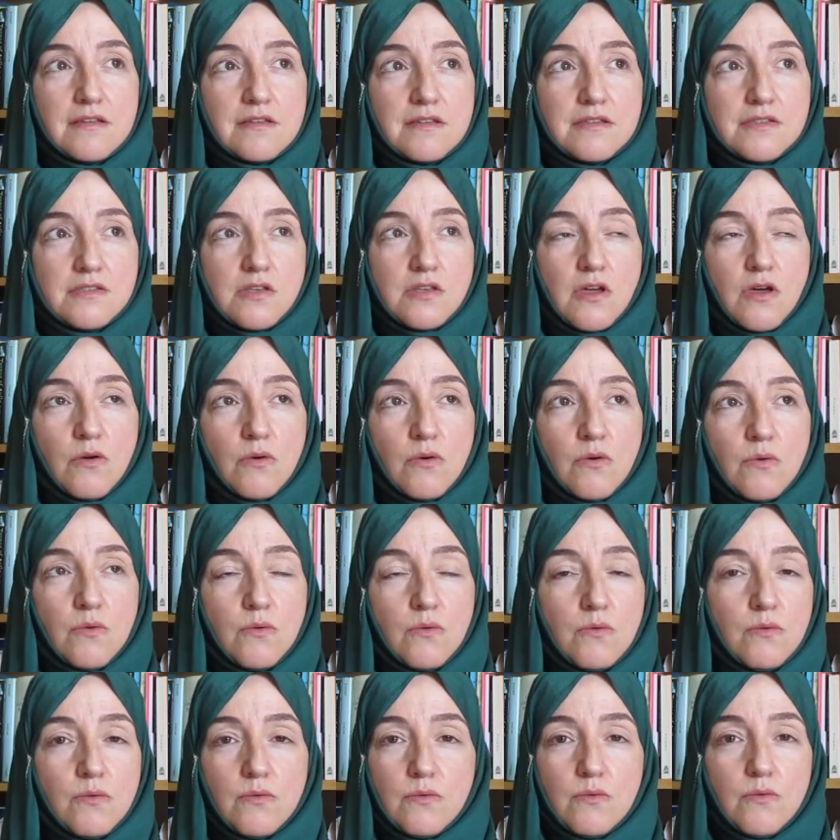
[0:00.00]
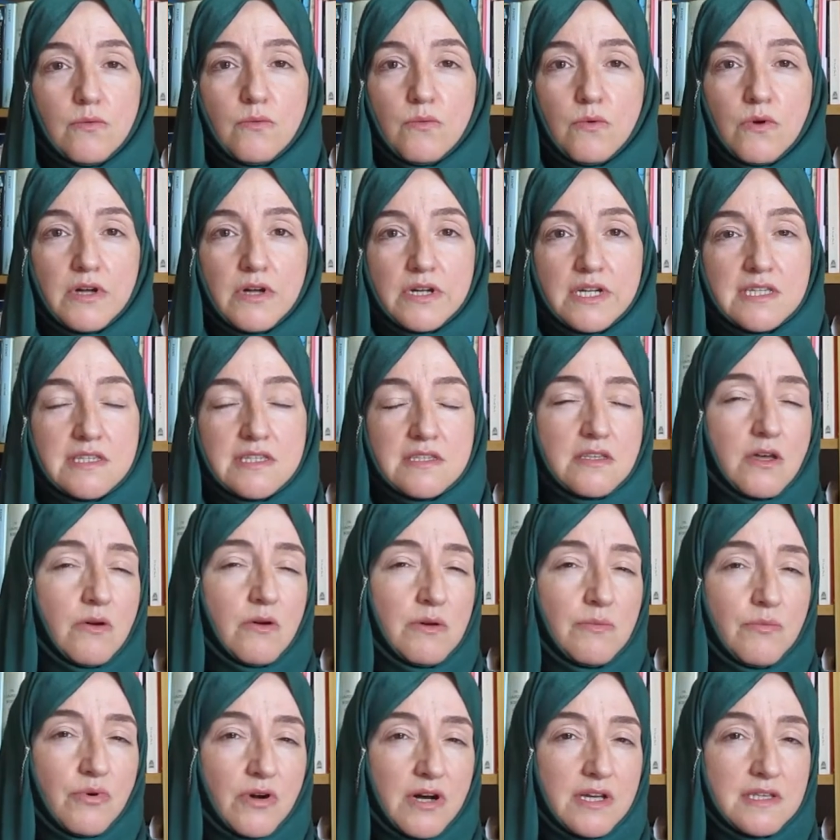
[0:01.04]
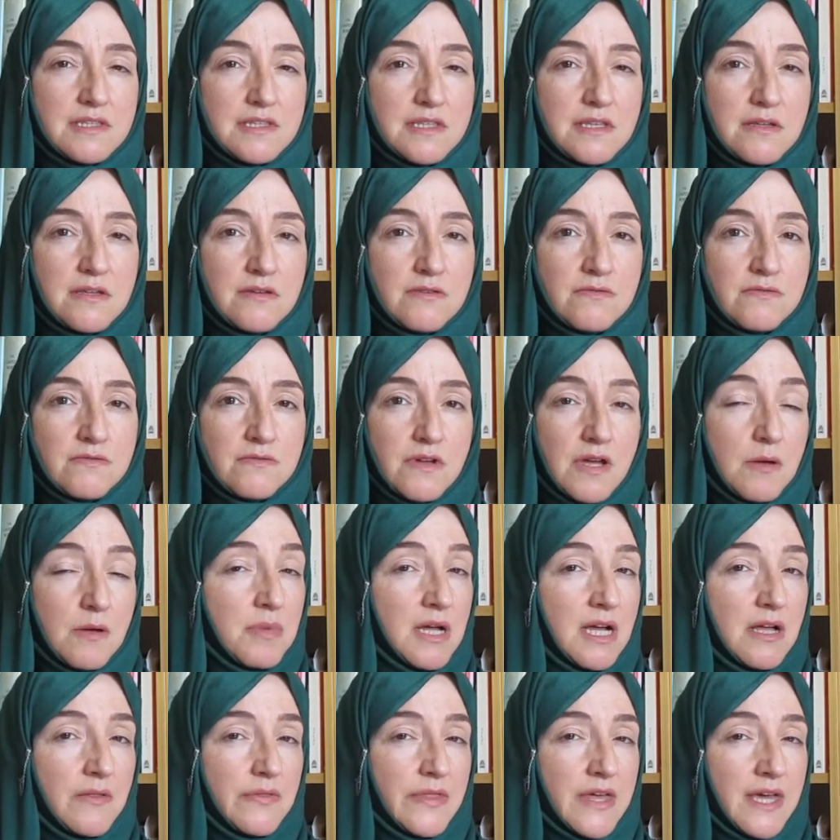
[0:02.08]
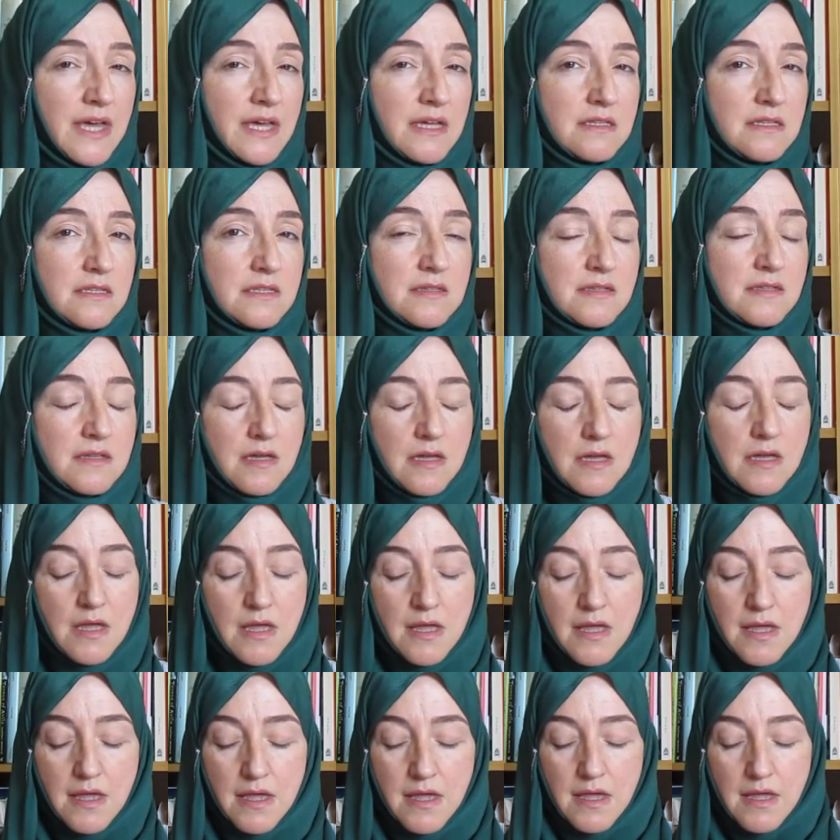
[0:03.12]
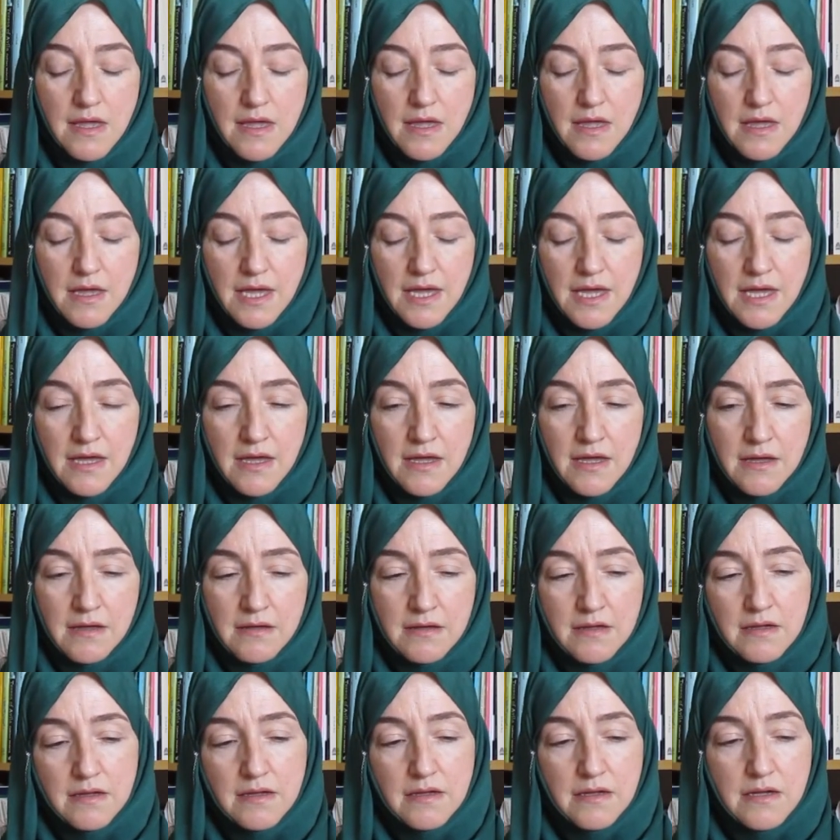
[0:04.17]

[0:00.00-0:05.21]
So what is so impressive about that?